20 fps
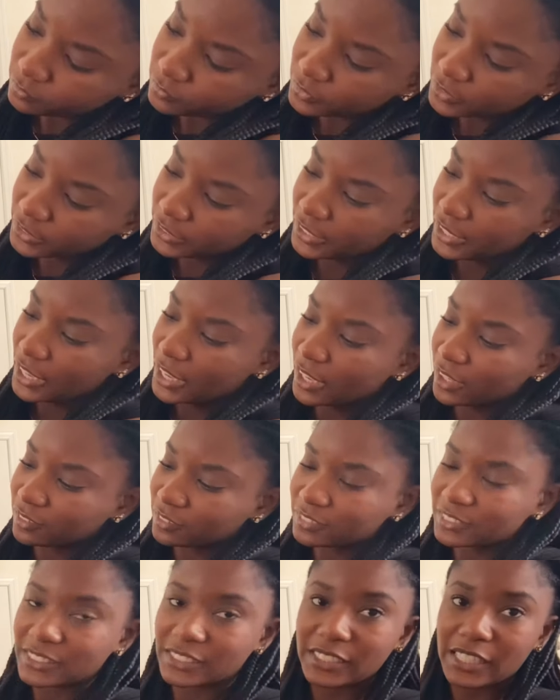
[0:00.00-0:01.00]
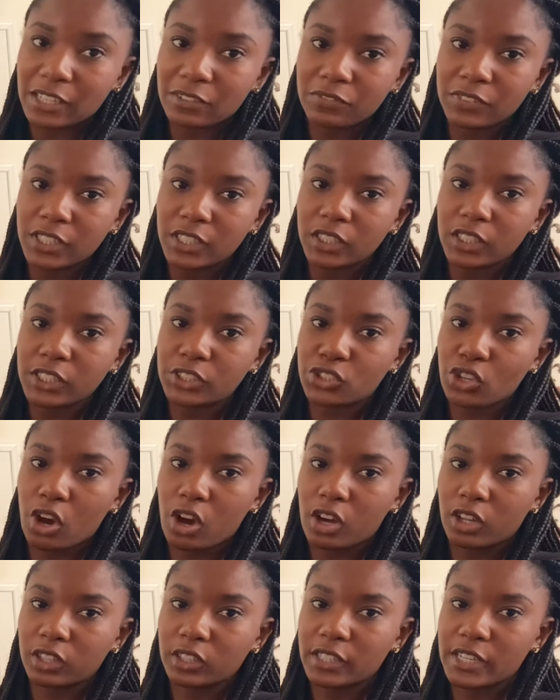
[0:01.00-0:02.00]
Yeah, definitely
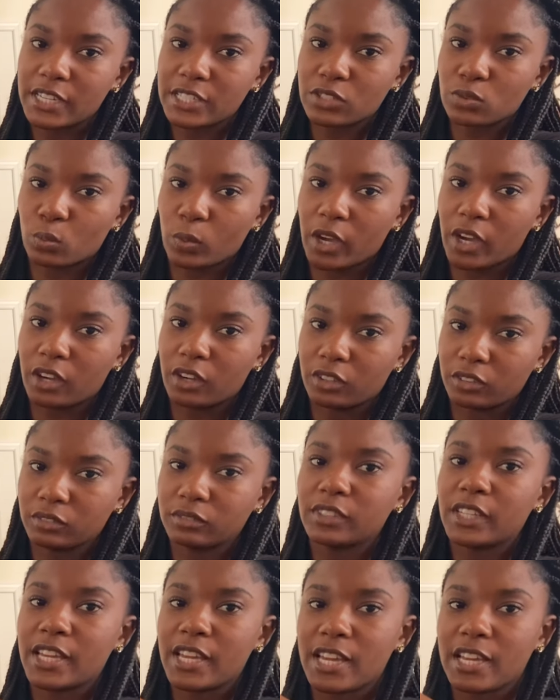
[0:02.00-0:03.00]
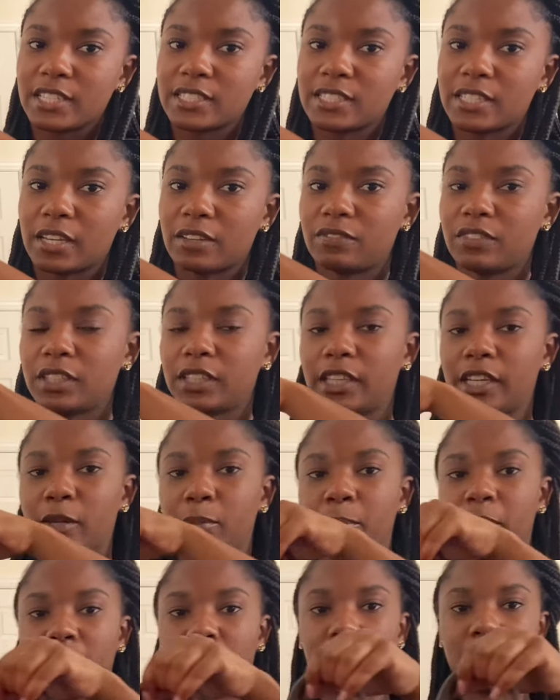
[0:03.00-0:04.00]
taller as well. It's definitely a
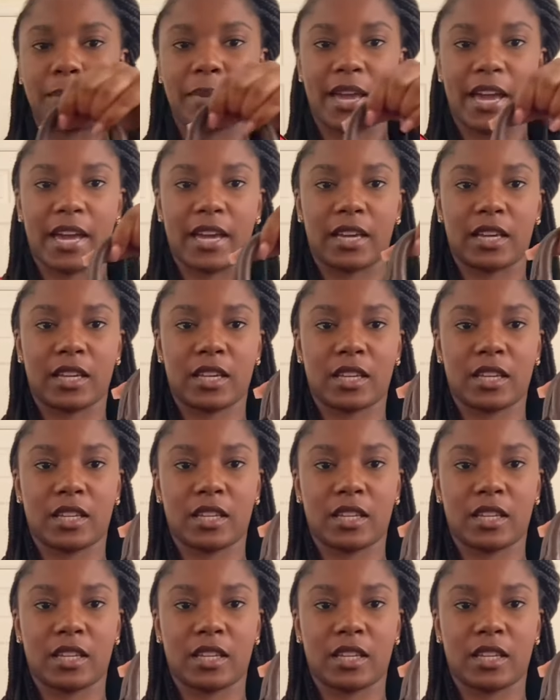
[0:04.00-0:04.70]
bigger bag.